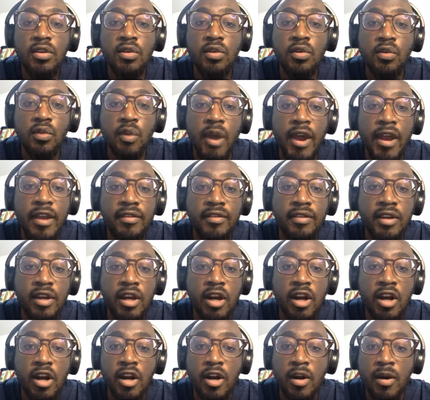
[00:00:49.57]
you're
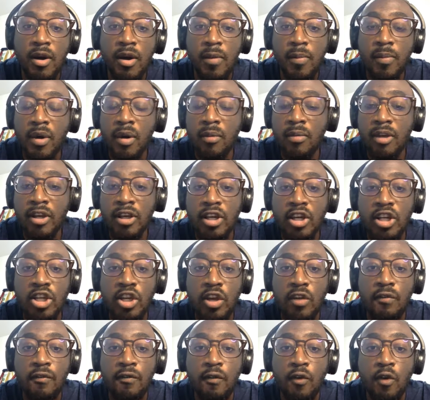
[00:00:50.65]
writing a
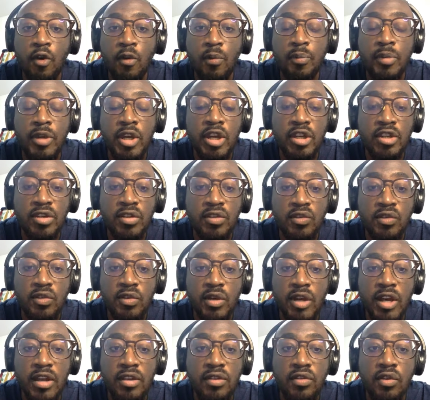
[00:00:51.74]
publication for PhD
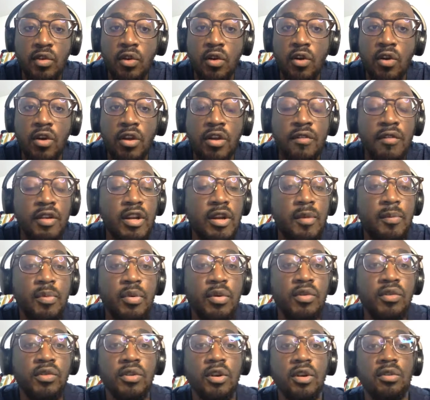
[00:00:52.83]
students or even a
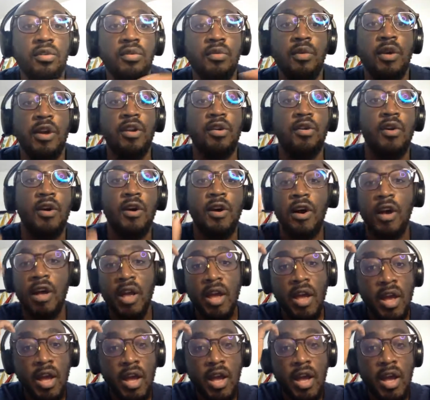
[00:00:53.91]
postdoctorate or
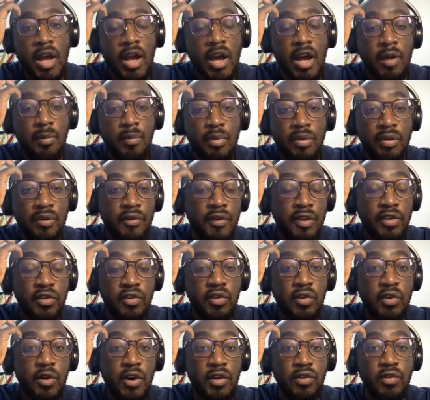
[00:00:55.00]
a
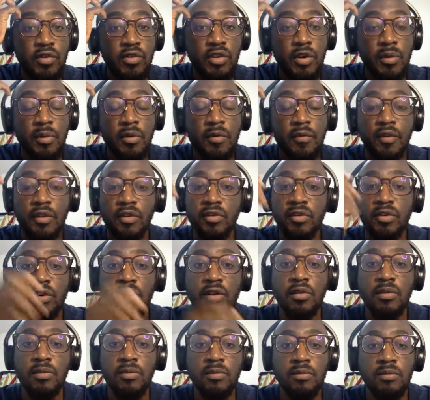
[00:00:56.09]
professor, associate
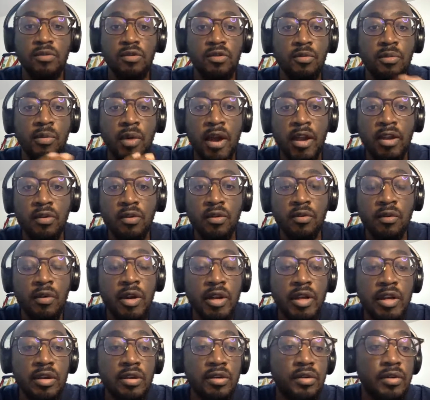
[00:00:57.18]
professor. You might
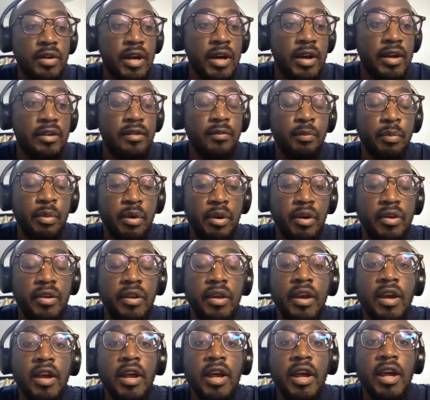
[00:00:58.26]
already know that, but
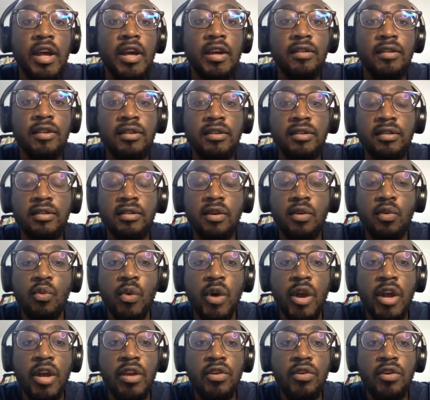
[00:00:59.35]
this is a
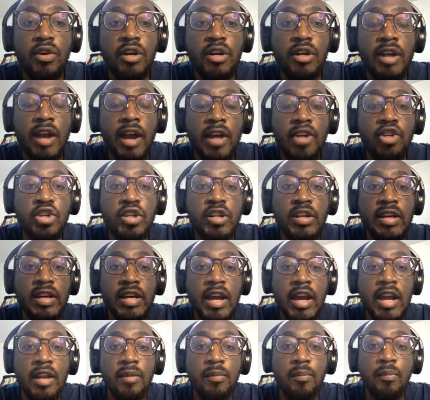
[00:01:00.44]
way you can actually
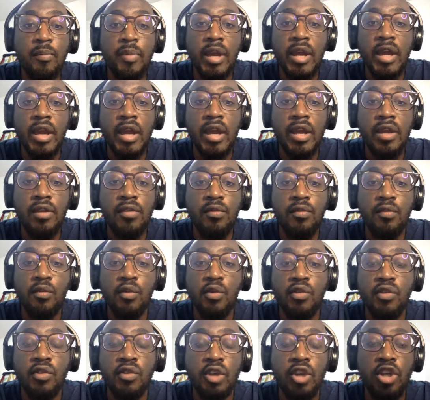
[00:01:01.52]
get paid
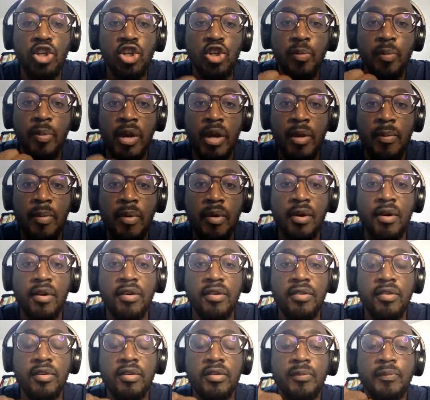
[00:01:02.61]
research
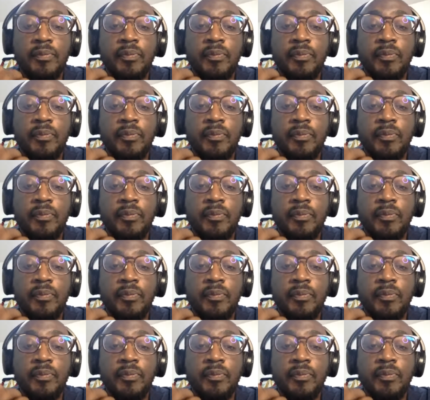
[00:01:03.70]
papers